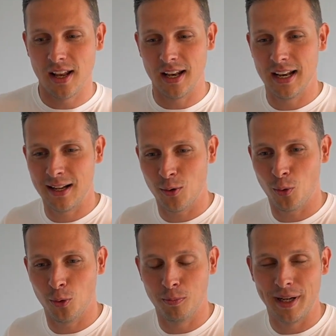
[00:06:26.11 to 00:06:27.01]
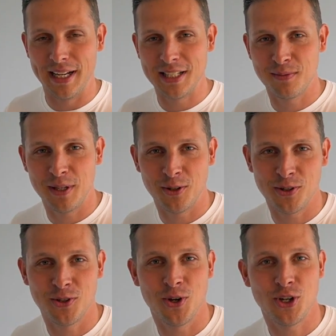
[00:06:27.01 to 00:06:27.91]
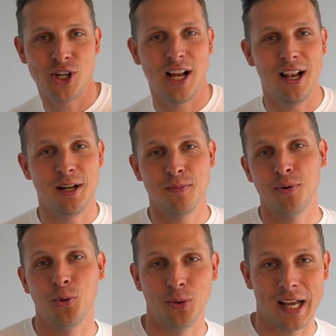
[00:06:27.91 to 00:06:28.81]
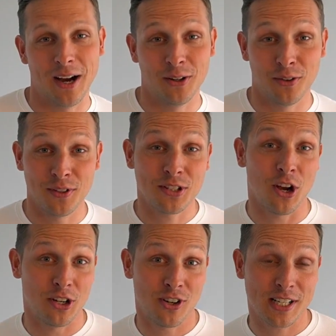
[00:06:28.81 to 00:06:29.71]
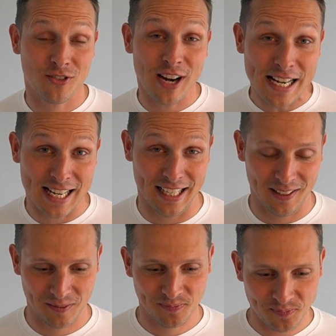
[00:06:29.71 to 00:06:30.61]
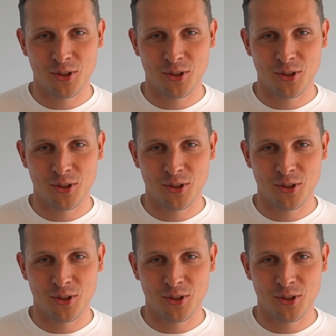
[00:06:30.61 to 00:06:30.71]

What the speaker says: And that all based because Turkish Airlines pulled out of the Skytrax rating.